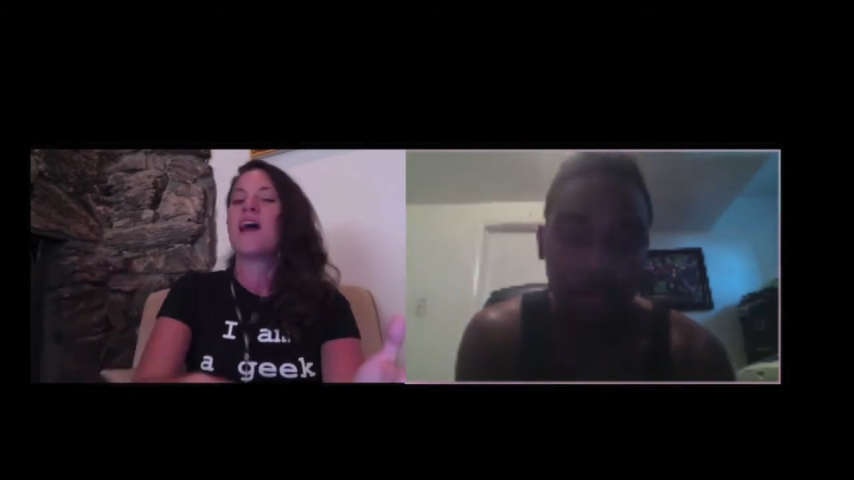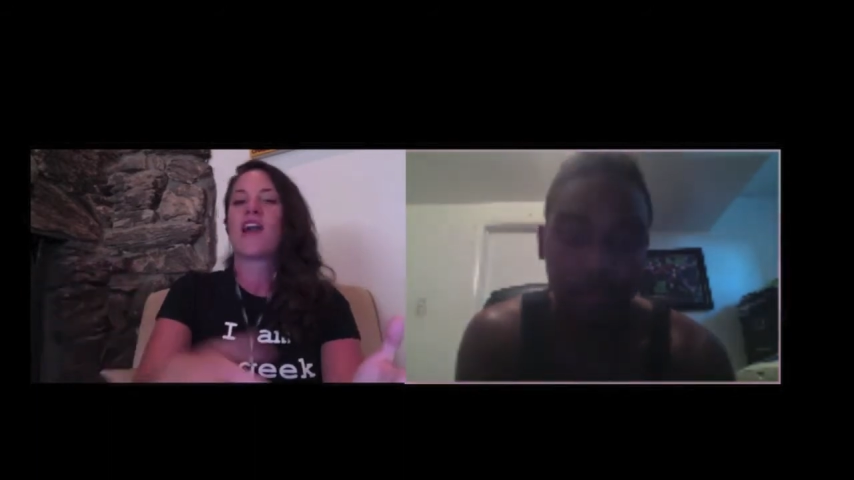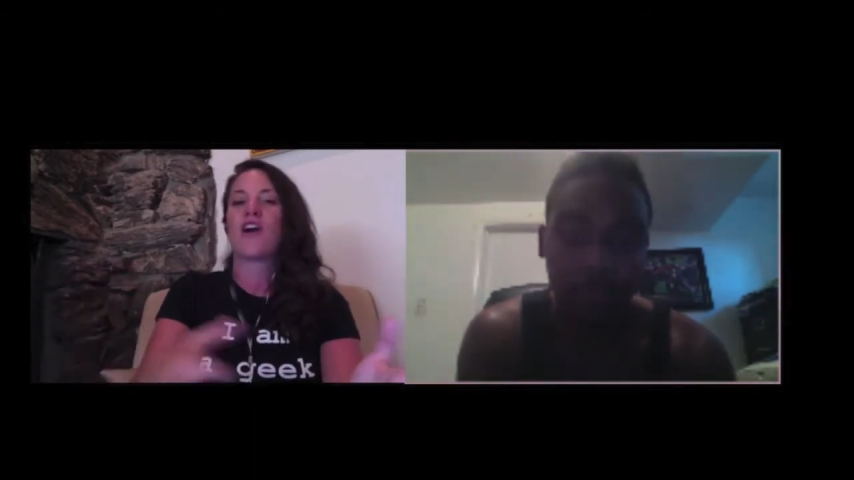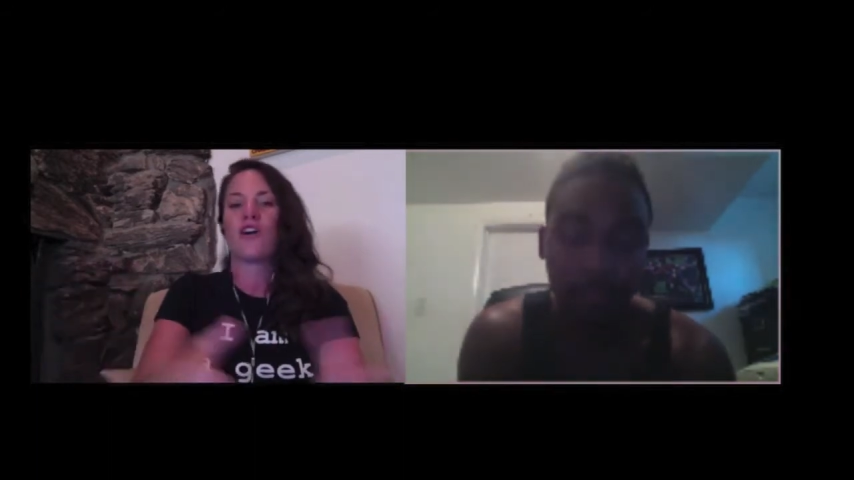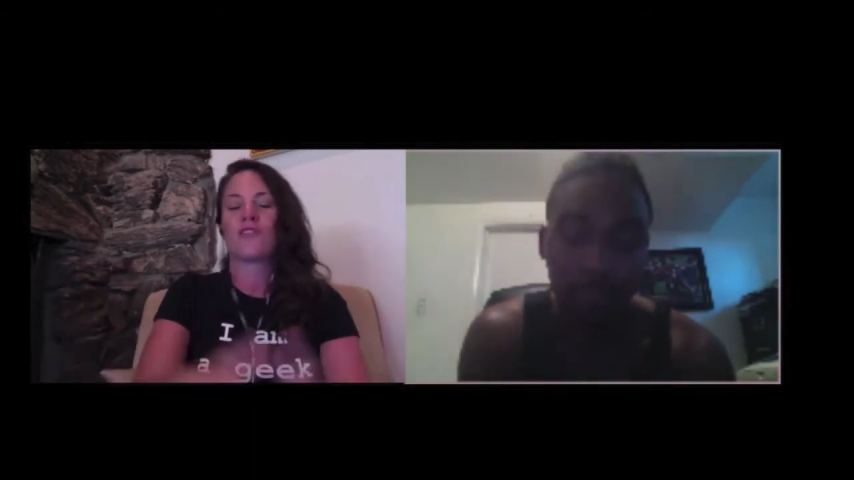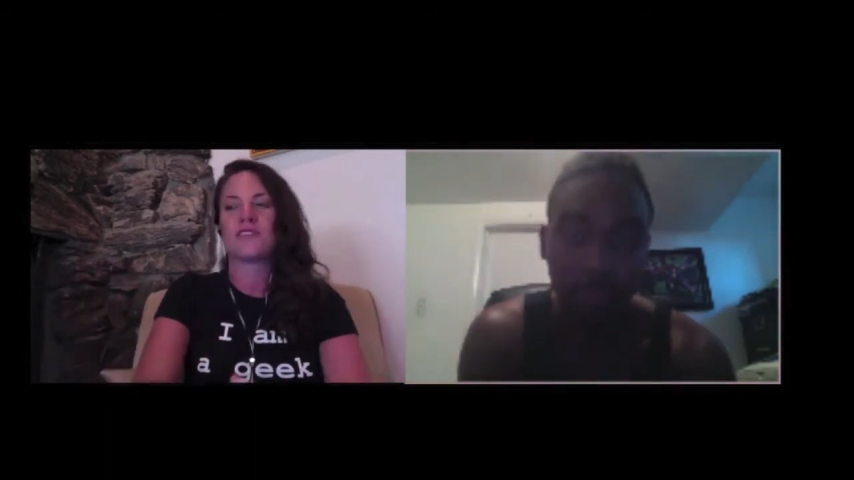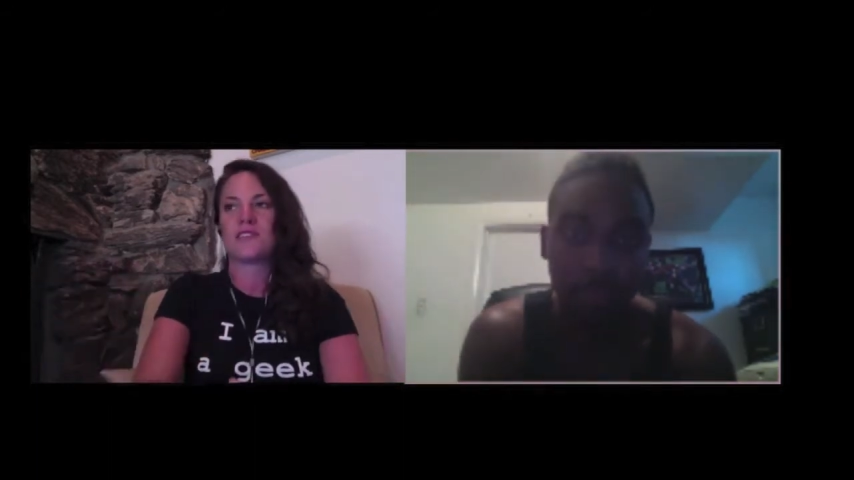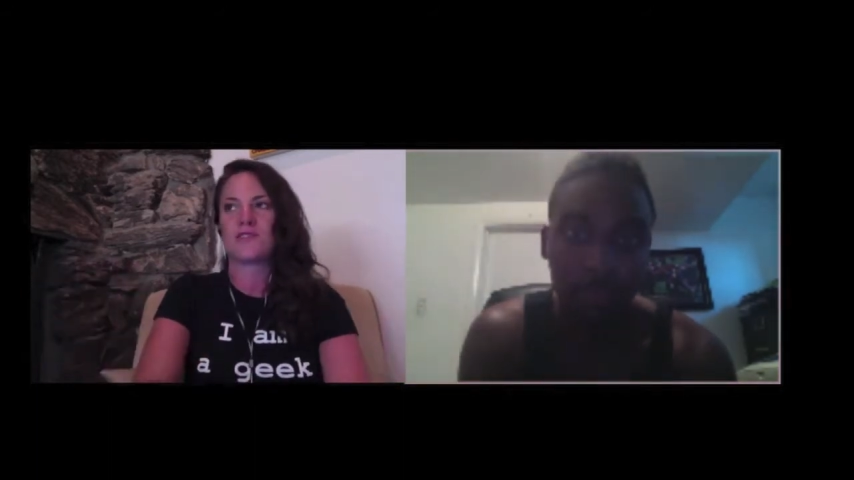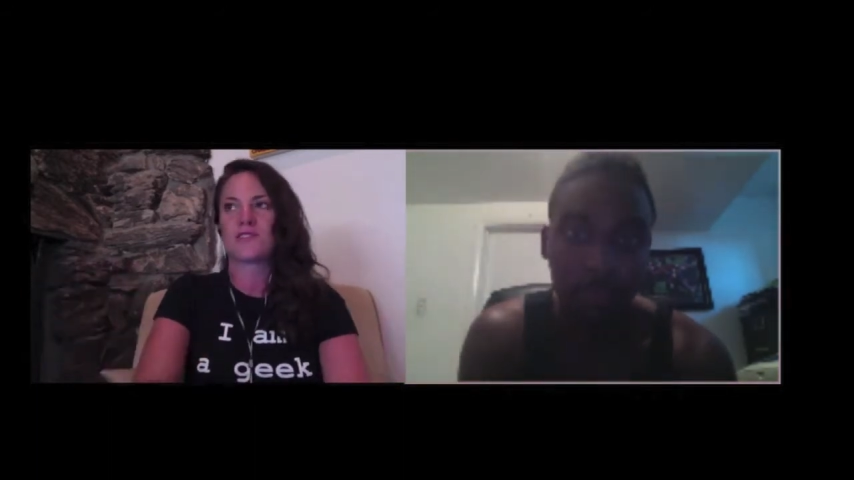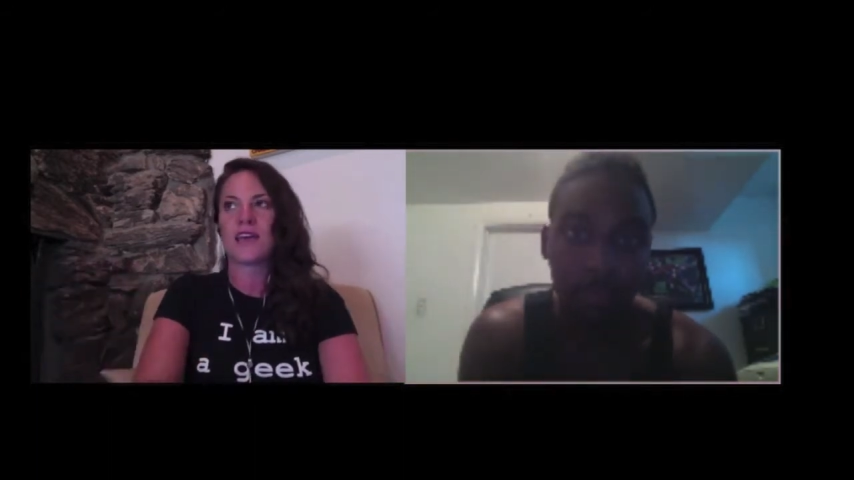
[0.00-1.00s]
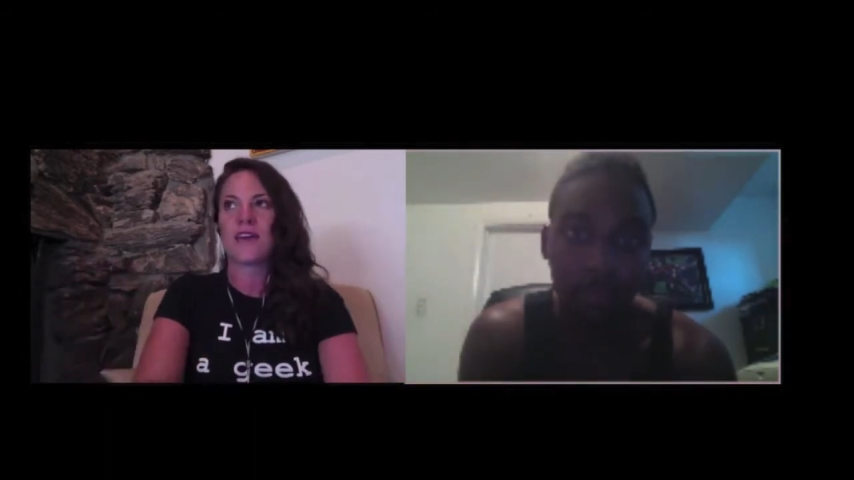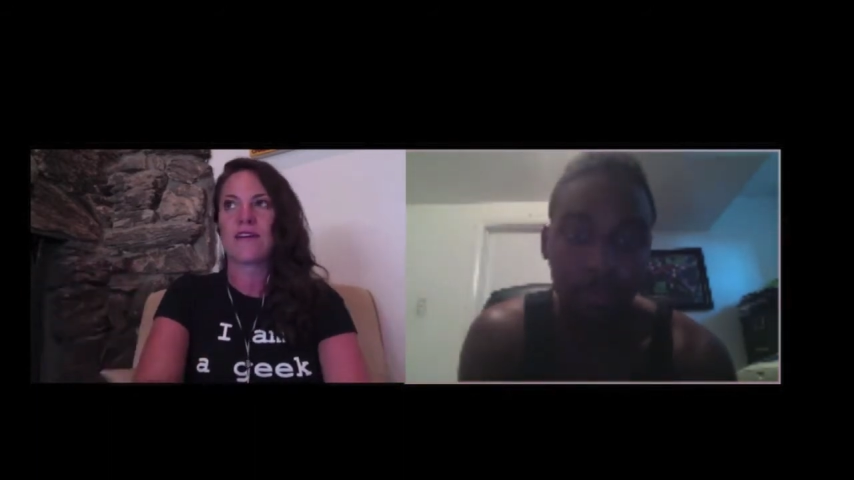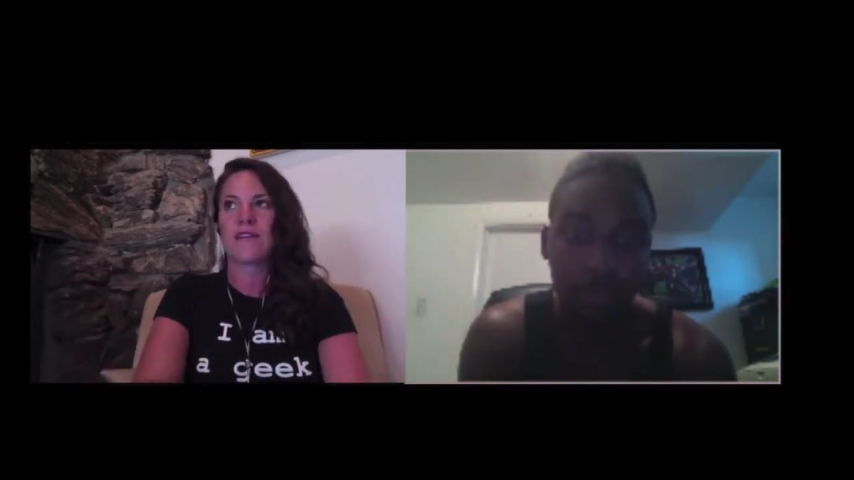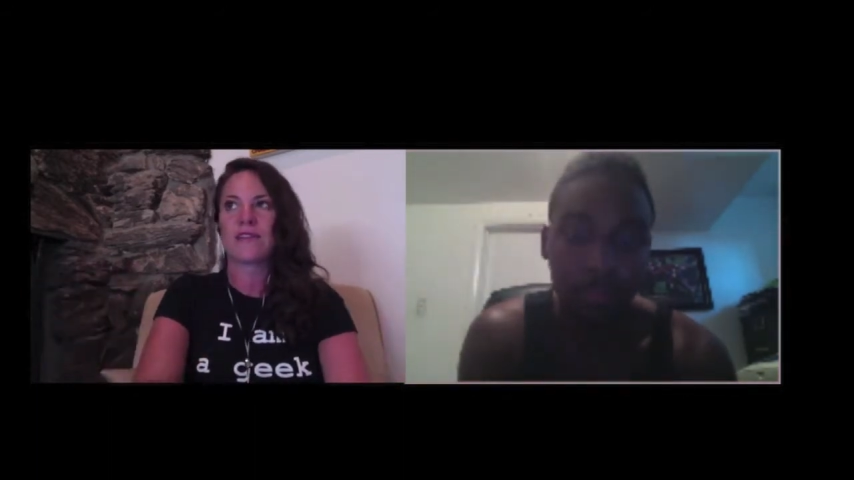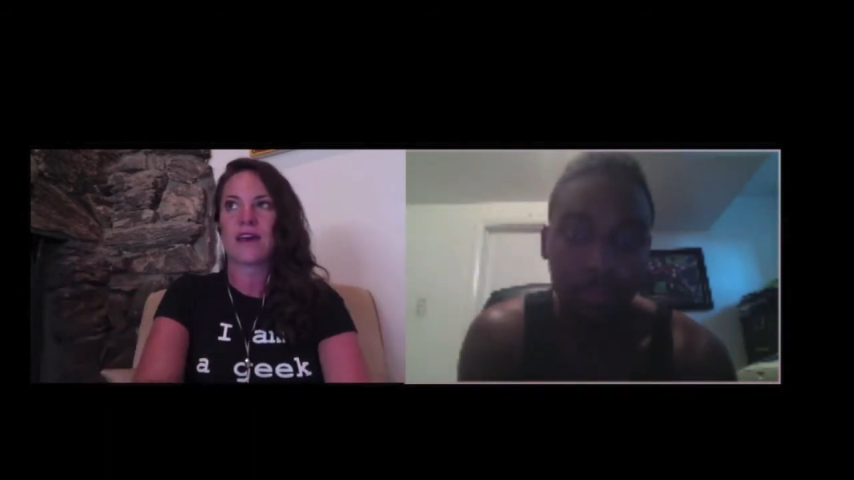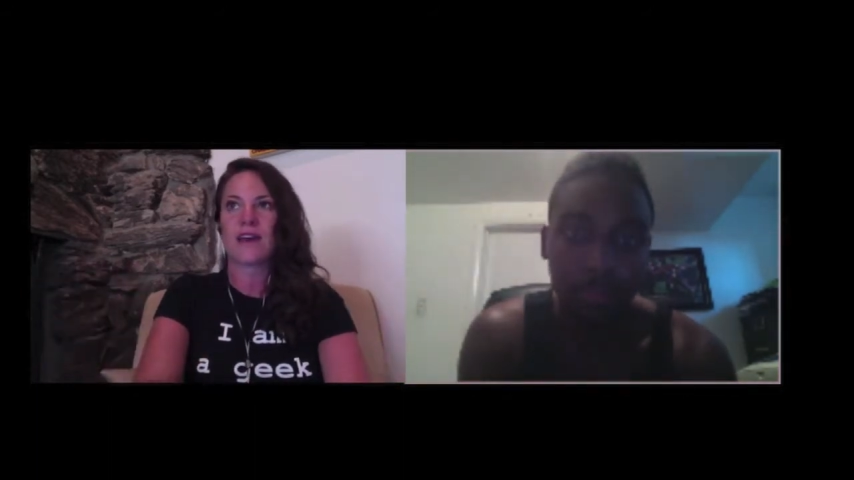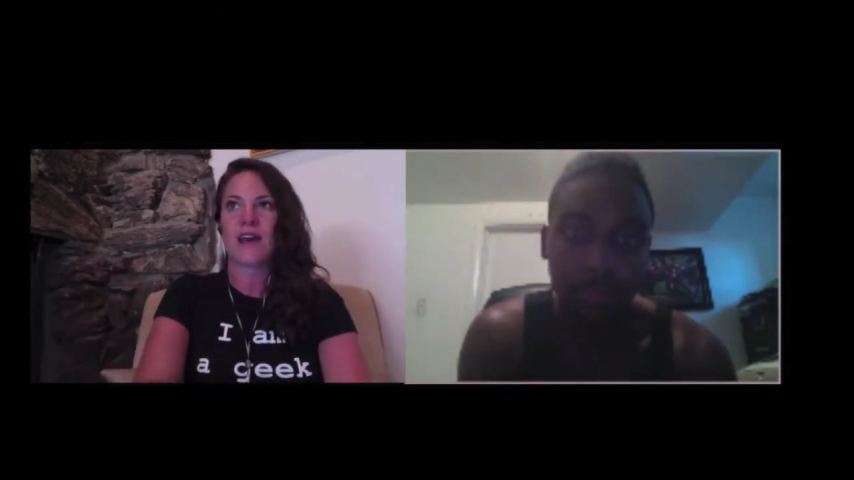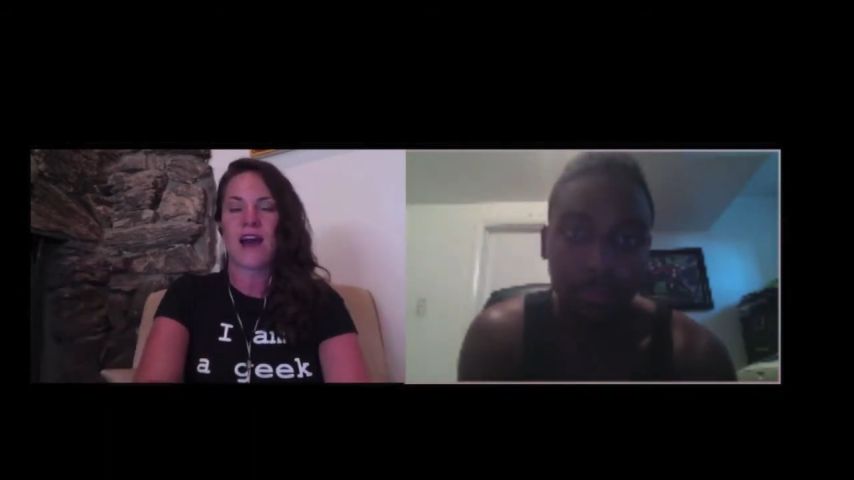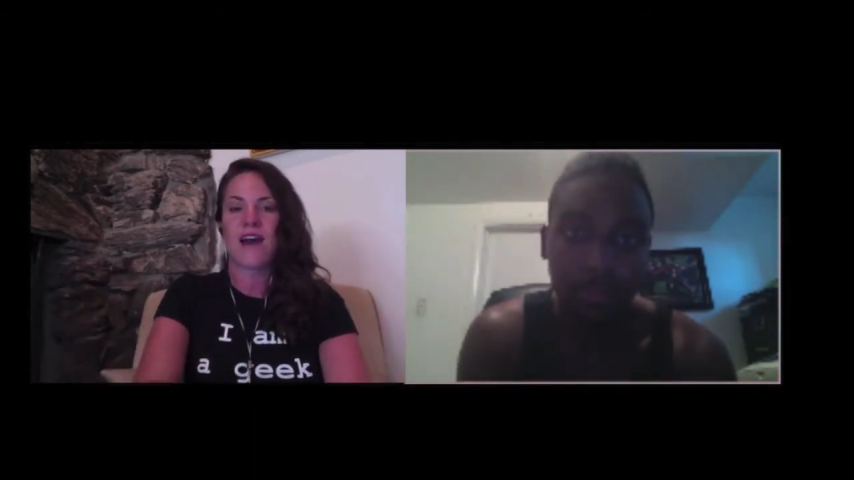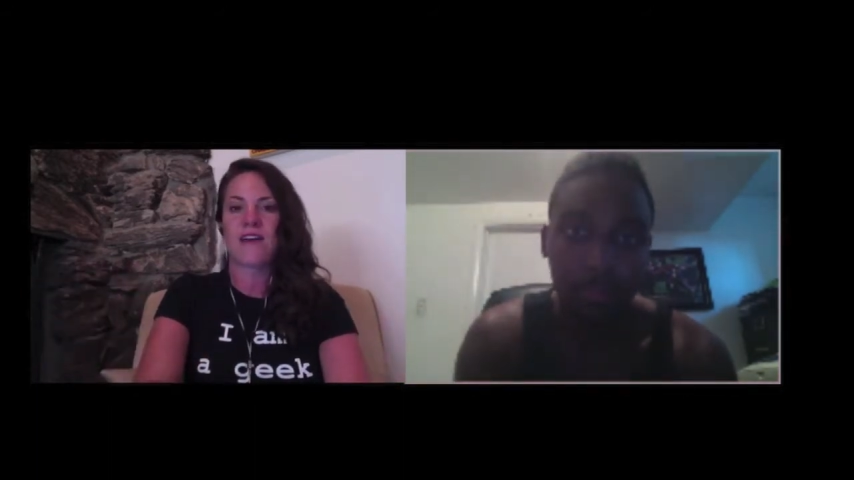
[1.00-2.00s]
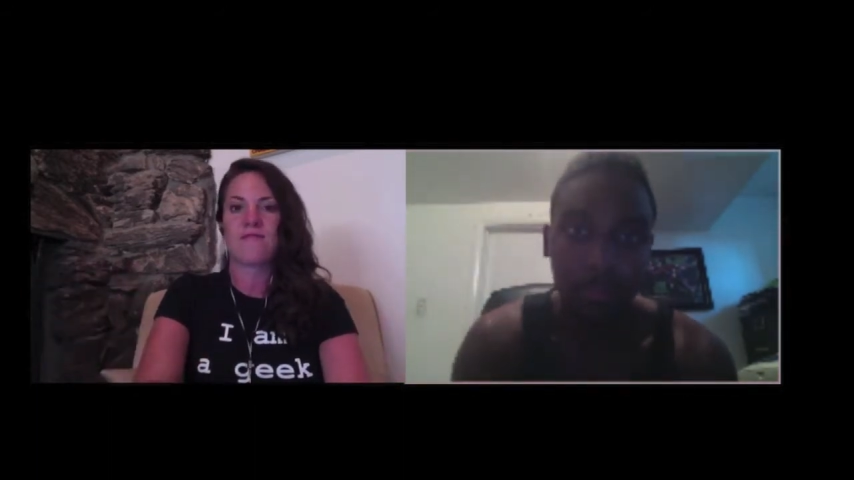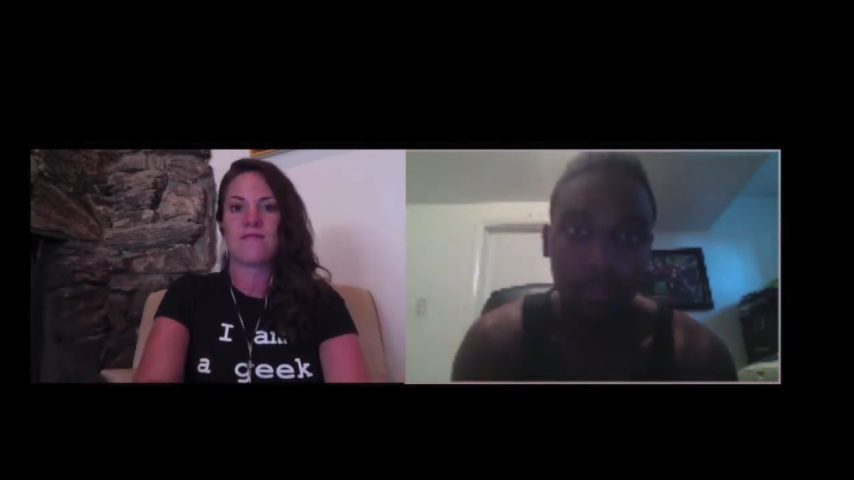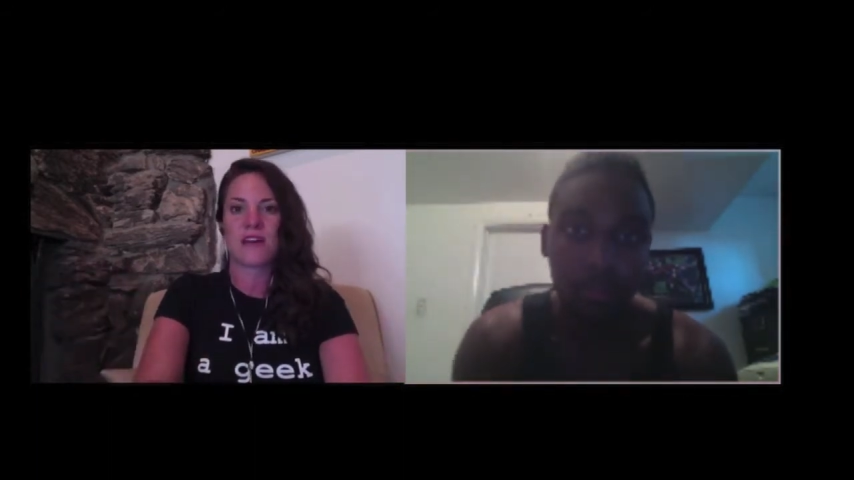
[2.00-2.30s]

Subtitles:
And all these years later, like I've